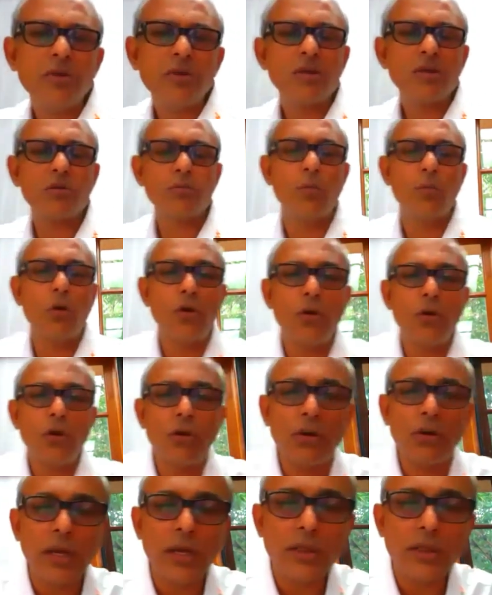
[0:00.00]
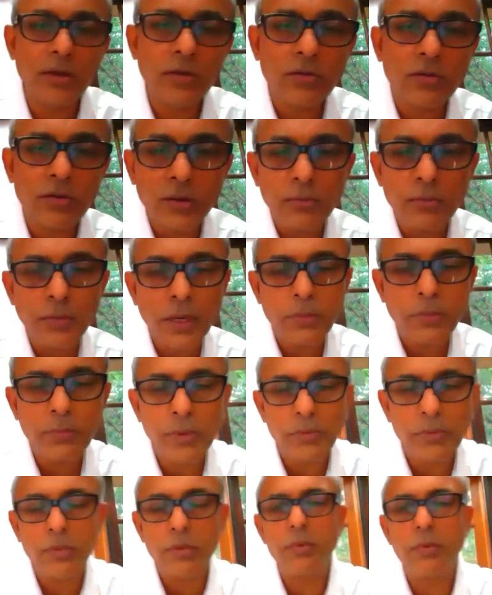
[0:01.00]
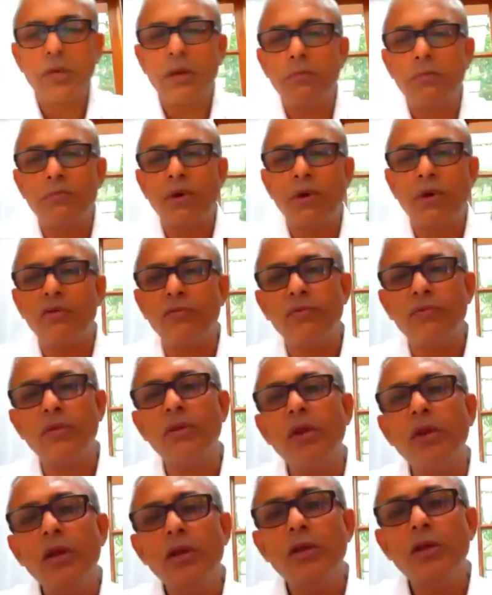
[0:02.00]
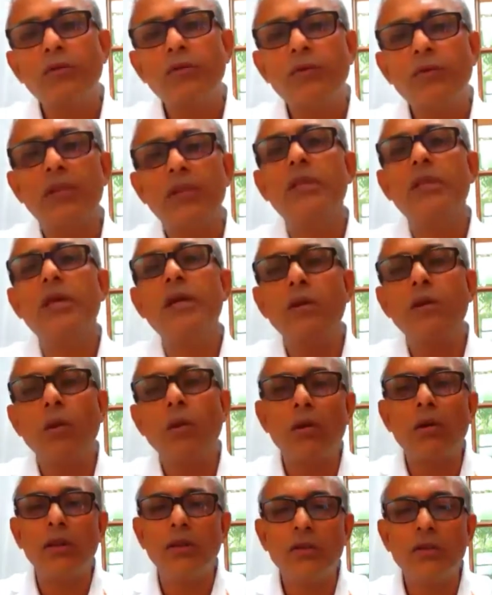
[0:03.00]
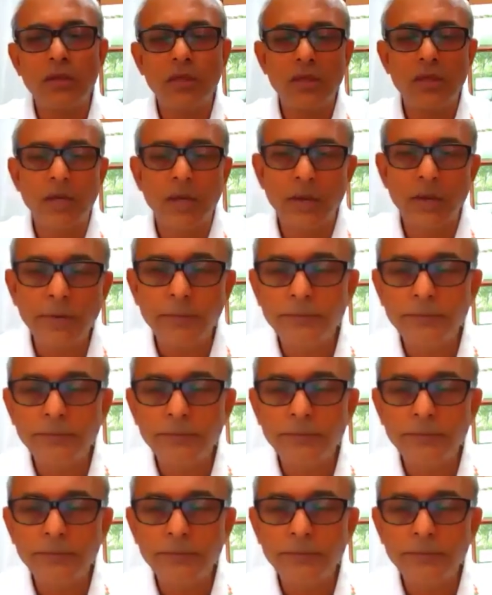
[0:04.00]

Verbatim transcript: It's a small organization, but people become powerful with their knowledge and skill.